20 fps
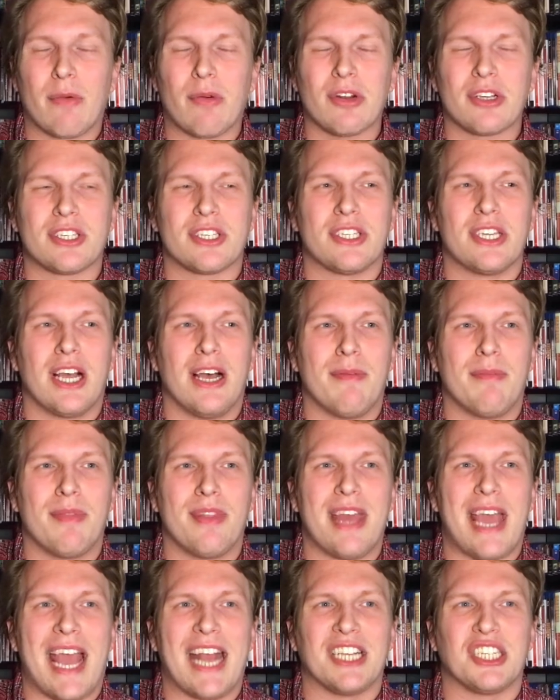were
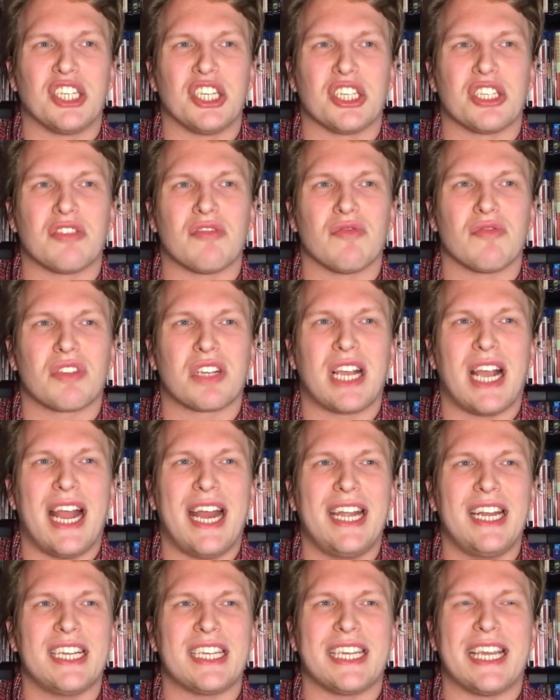some that just
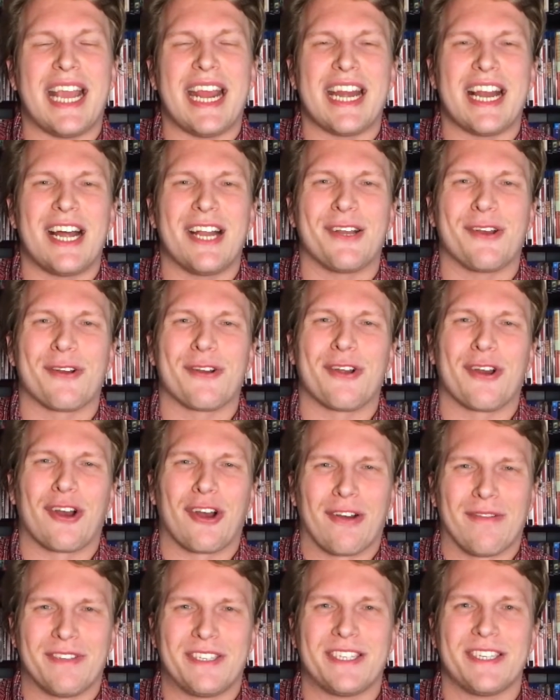kind of get on your
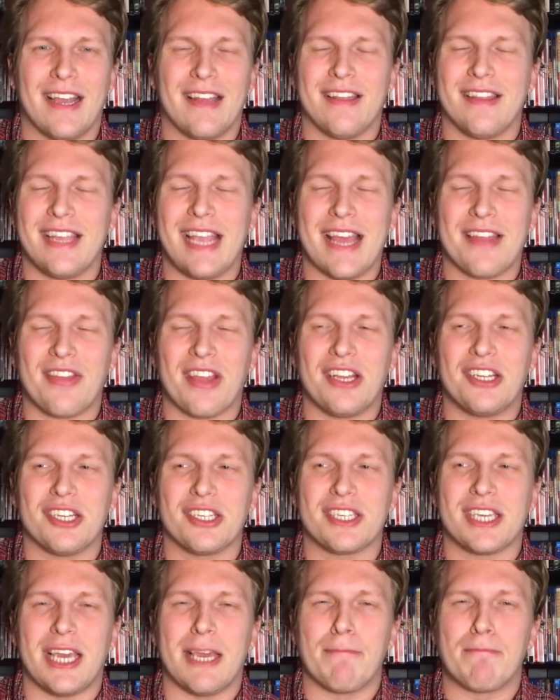nerves, and yet they
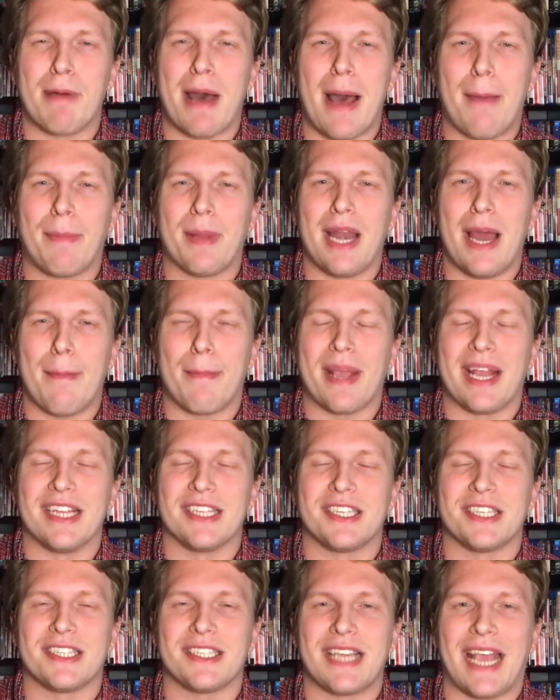just keep popping up
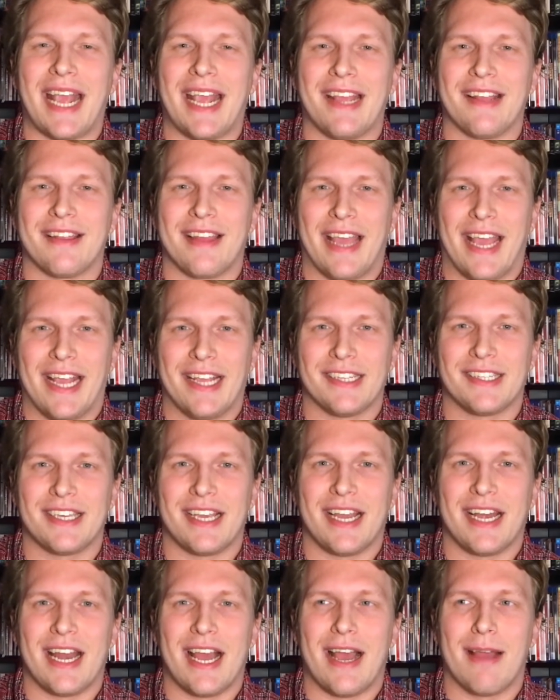and saying things.
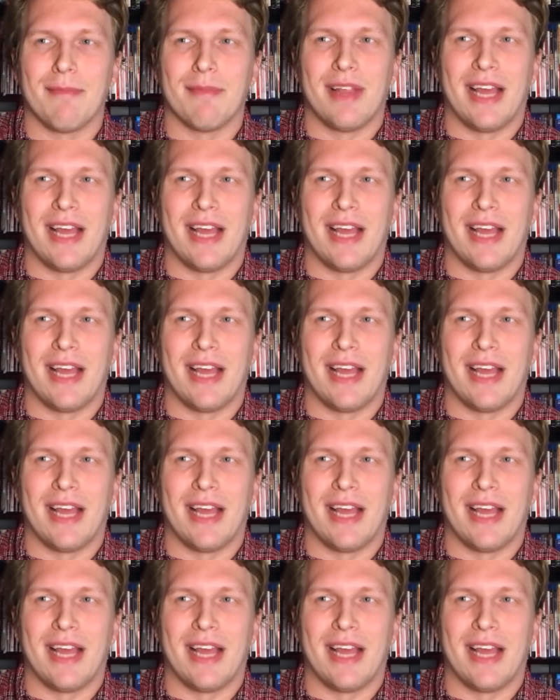And I'm